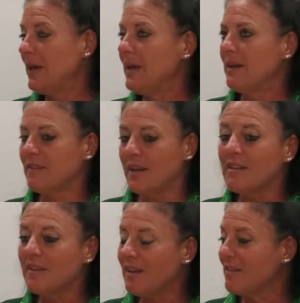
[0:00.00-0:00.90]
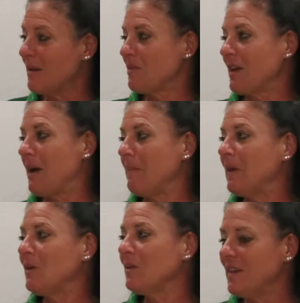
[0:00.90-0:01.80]
It's going to take some time
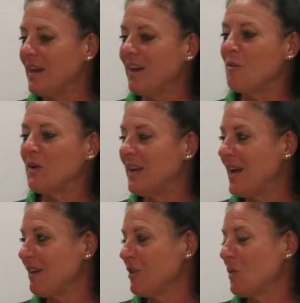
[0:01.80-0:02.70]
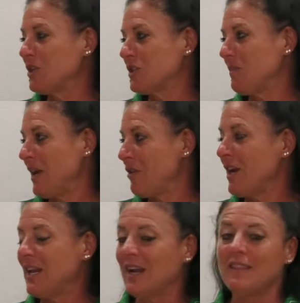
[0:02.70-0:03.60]
because everybody likes to watch the men
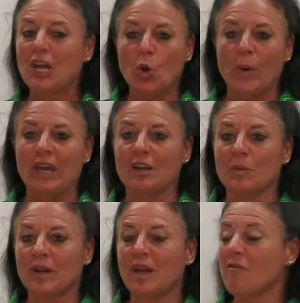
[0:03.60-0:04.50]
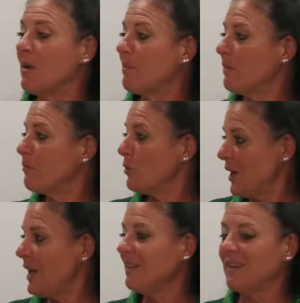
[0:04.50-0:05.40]
running and they're quick and whatever,
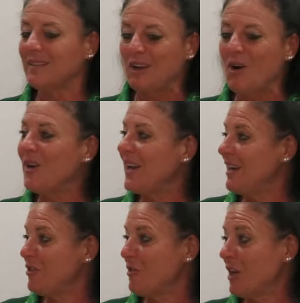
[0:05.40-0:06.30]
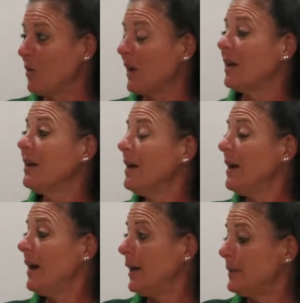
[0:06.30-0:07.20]
forgetting that there are ladies running quick.
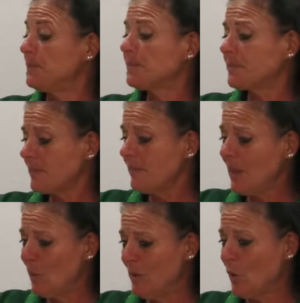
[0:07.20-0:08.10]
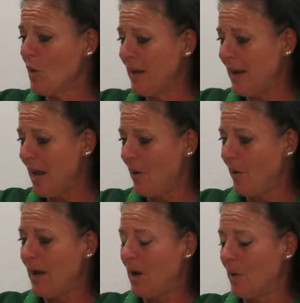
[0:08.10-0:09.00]
We talk about
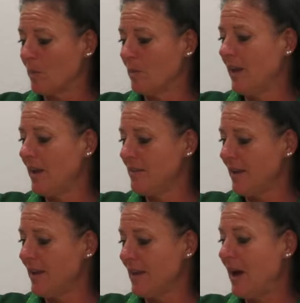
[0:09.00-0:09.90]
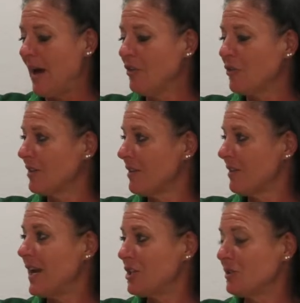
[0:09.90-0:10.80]
our SA, our 100th
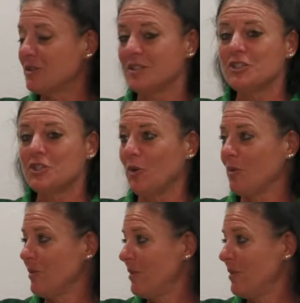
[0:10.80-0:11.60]
nationals this year.